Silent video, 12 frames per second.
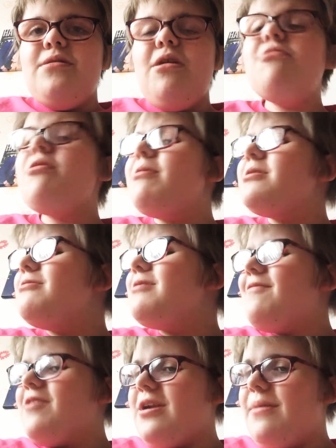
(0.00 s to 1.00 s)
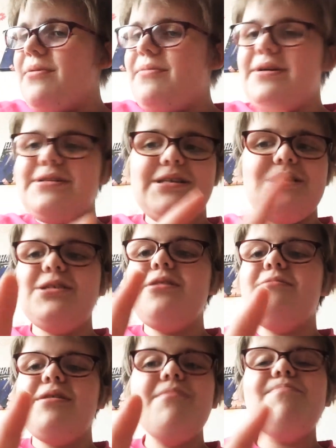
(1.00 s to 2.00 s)
Oh no, I don't have a club on Monday,
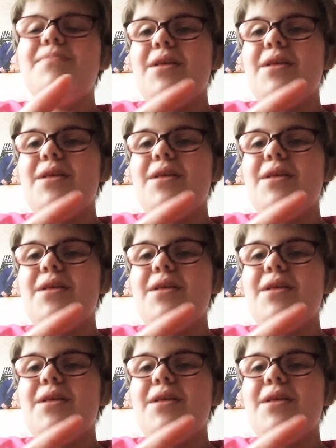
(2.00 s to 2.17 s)
sorry.